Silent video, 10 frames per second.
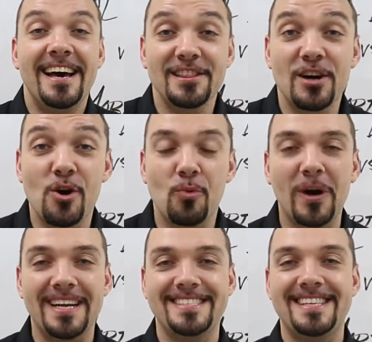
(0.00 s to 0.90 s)
Hello,
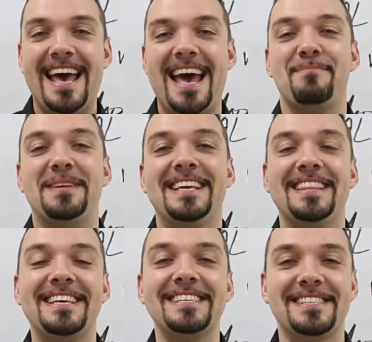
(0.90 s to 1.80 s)
what is
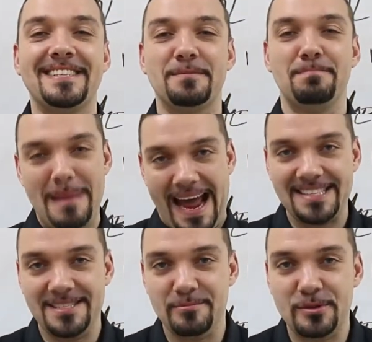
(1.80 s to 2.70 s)
happening? This is Maxim